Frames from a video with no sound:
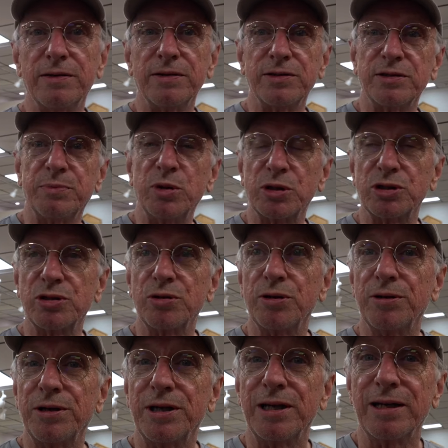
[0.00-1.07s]
there's a
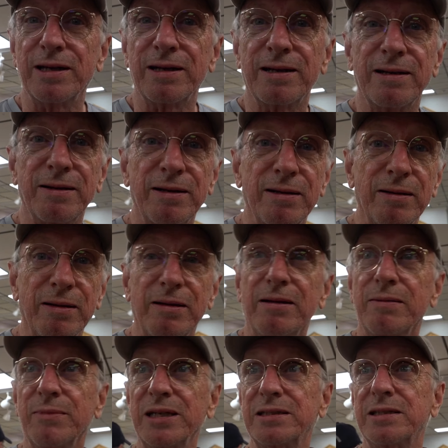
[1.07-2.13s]
bookstore in Natick. Uh,
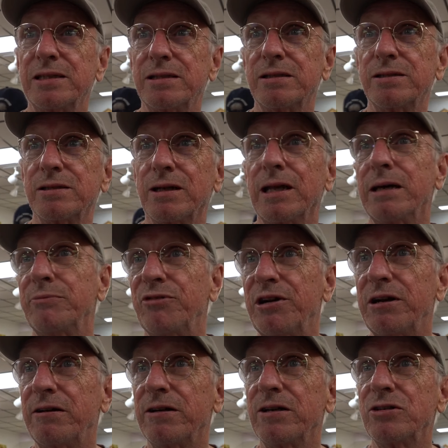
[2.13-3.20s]
my sister's a
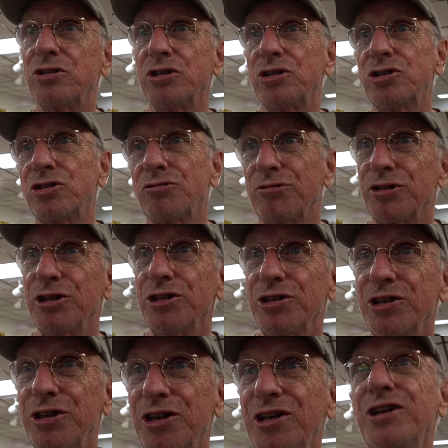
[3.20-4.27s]
librarian; she's
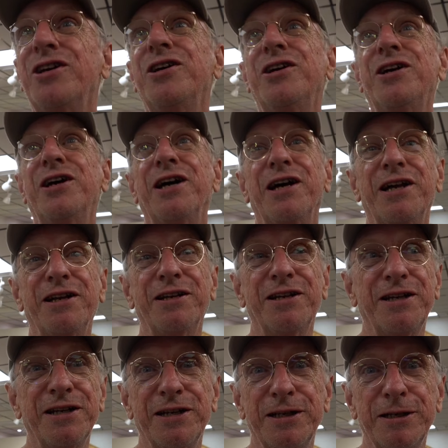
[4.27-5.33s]
thrilled,
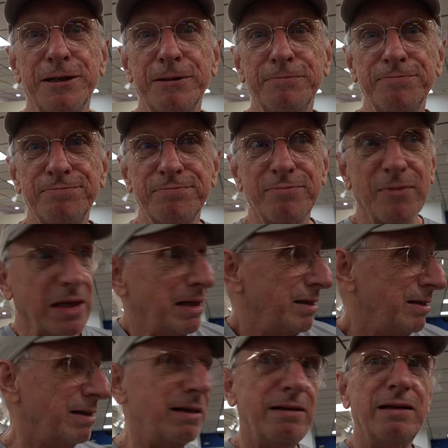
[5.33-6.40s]
and um,
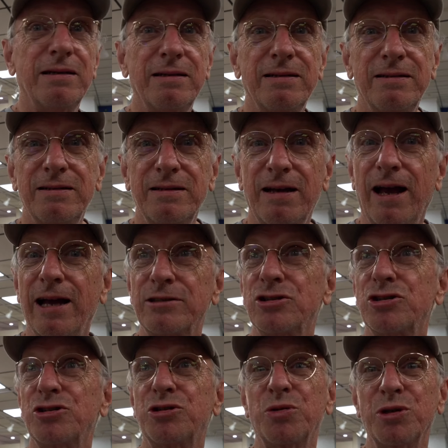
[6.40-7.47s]
I
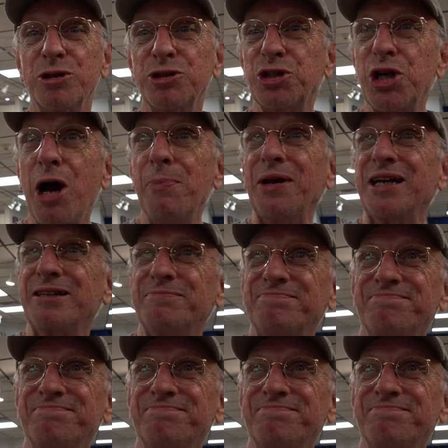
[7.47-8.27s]
just do a little shopping.